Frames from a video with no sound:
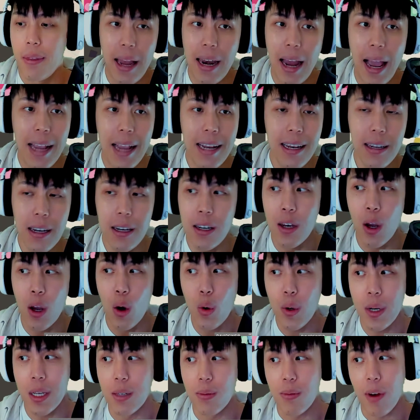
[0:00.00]
And I didn't
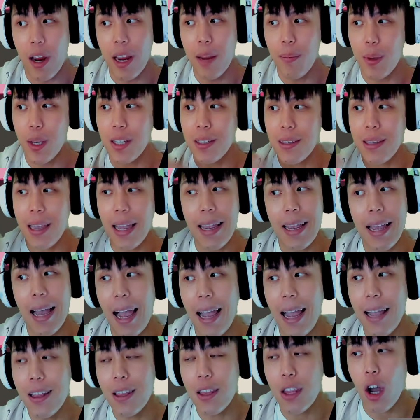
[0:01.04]
notice, right? Because
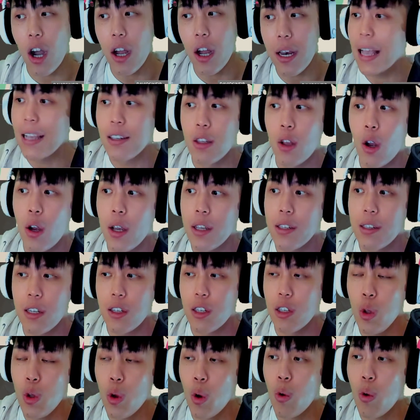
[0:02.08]
I thought as long as
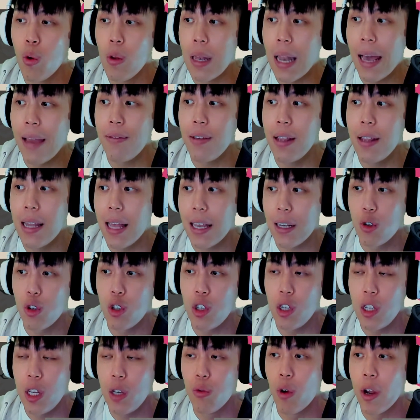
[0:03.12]
there's no live
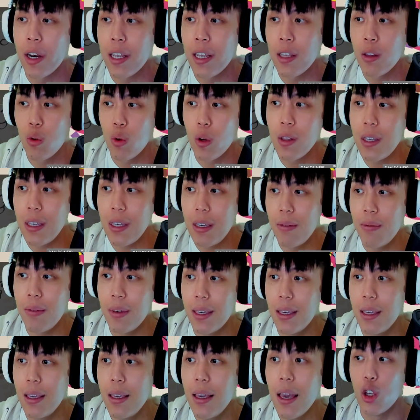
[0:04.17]
electricity running to the
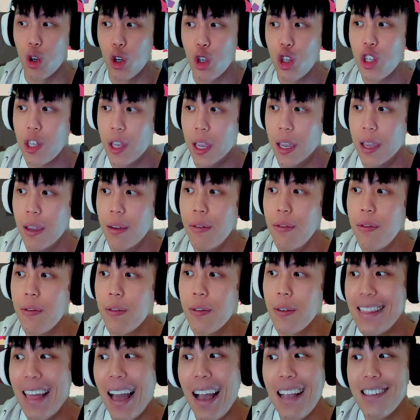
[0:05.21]
TV, you're
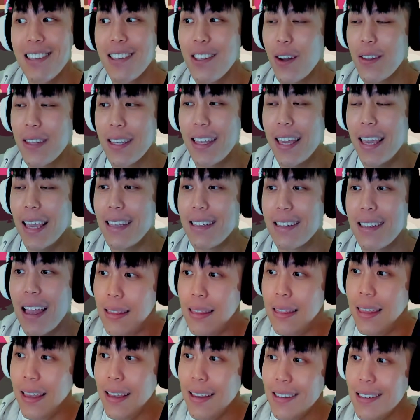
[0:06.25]
safe. That's not the case.
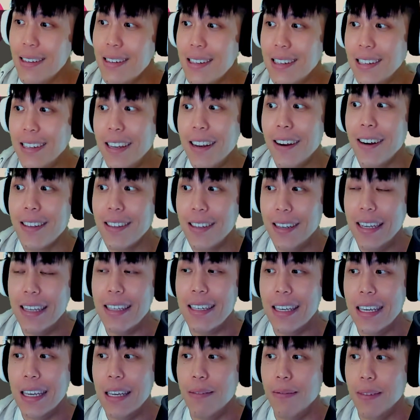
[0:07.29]
This CRT
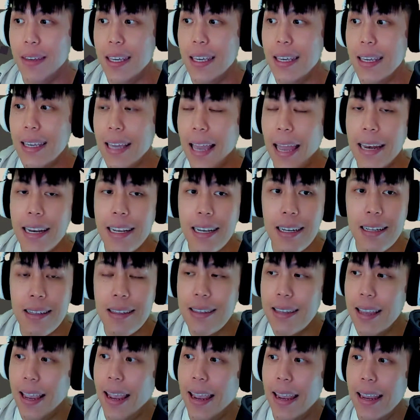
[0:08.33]
TV can
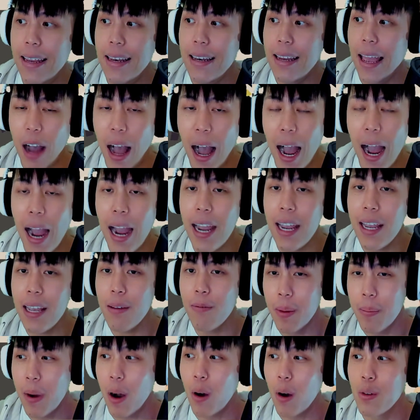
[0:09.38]
contain high
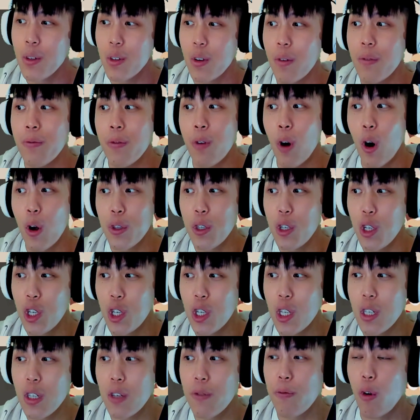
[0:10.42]
amounts of
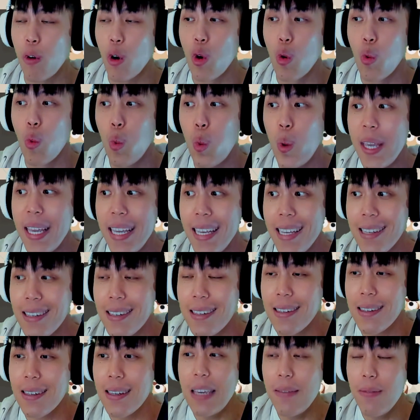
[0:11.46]
voltages for
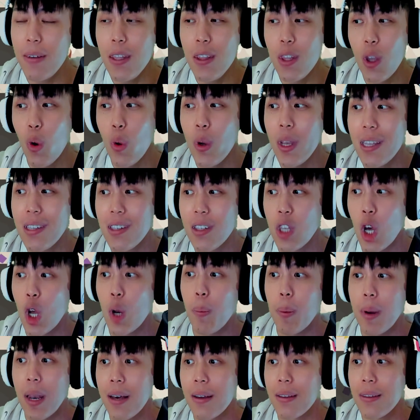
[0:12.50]
weeks, even though it's
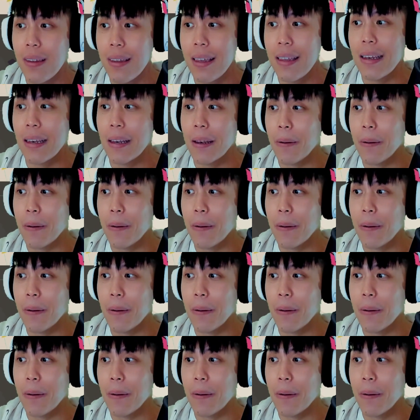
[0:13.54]
not plugged in.